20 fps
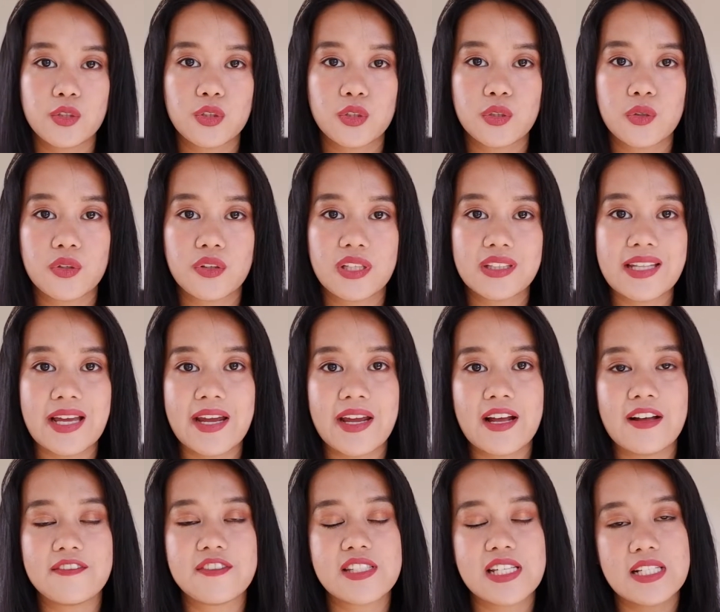to know that I
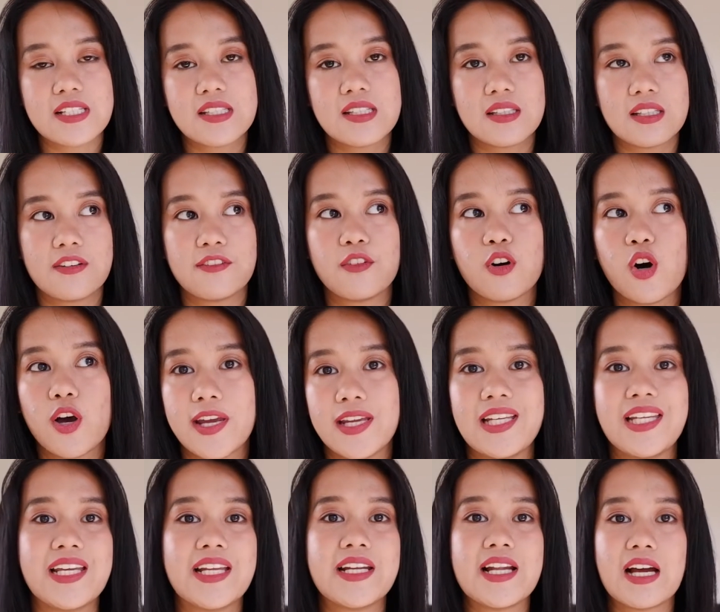have sensitive,
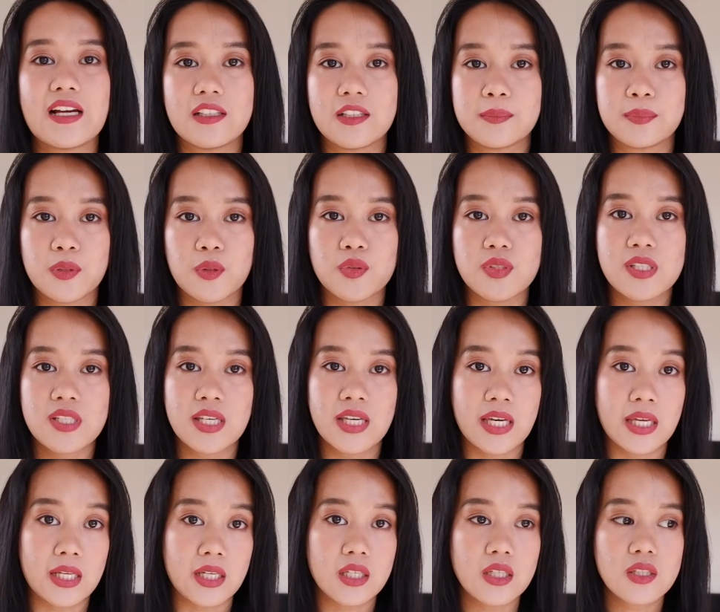oily, and acne-prone
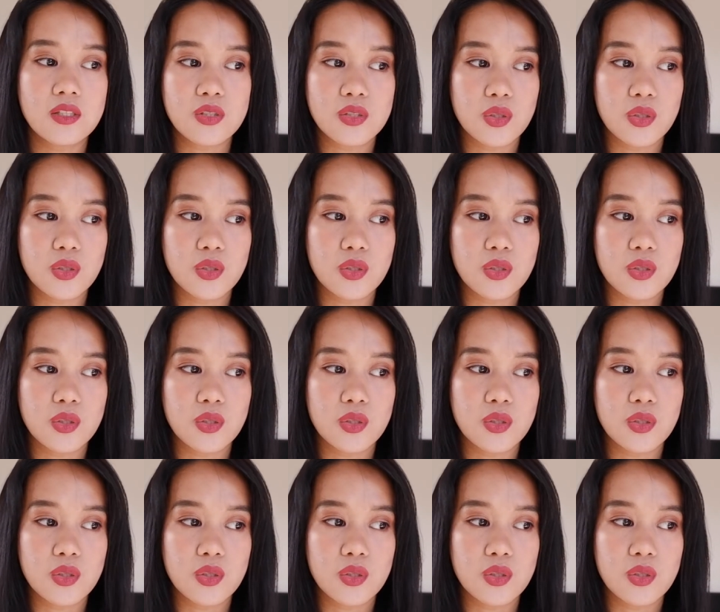skin.